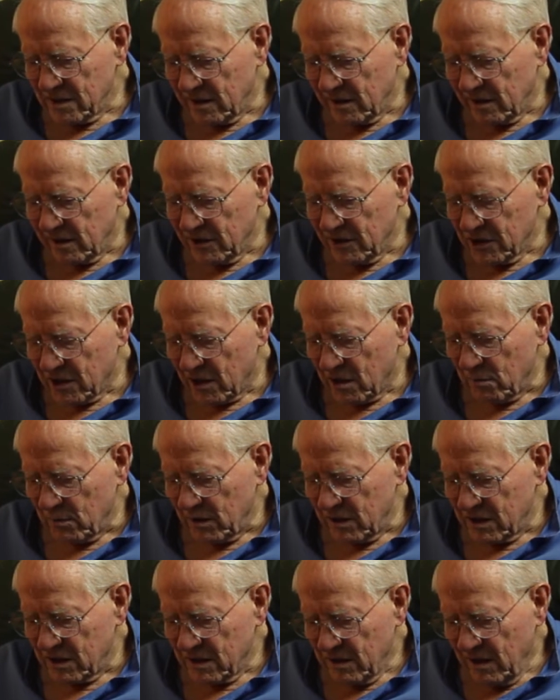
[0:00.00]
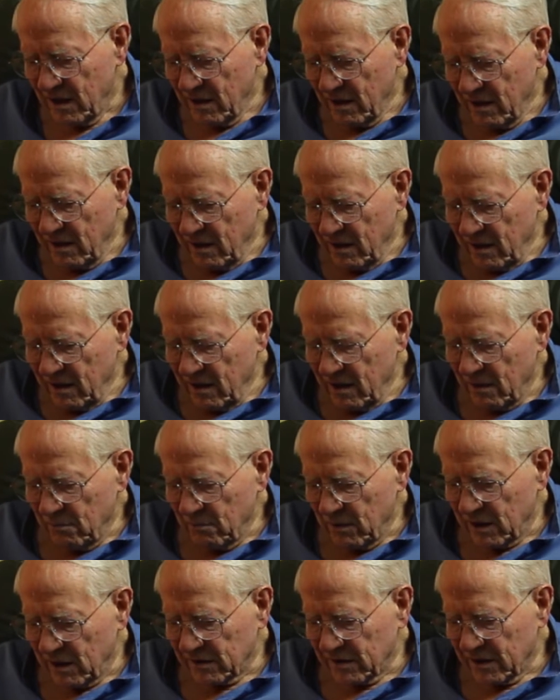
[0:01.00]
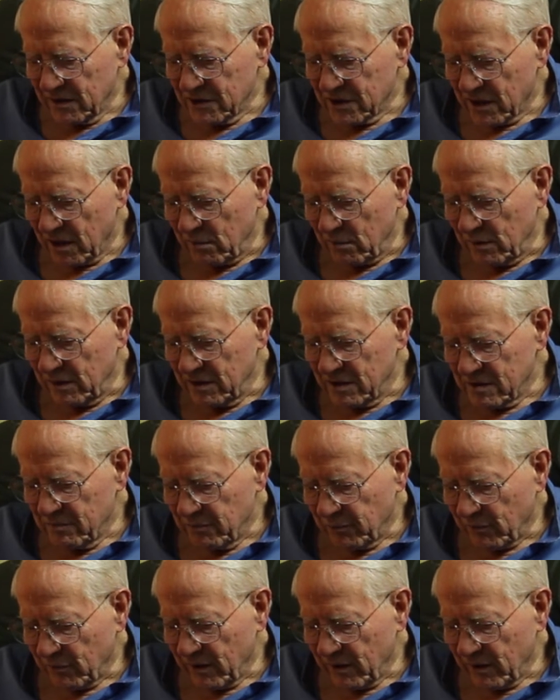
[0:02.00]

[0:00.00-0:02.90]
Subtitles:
in the Germans, among the Germans.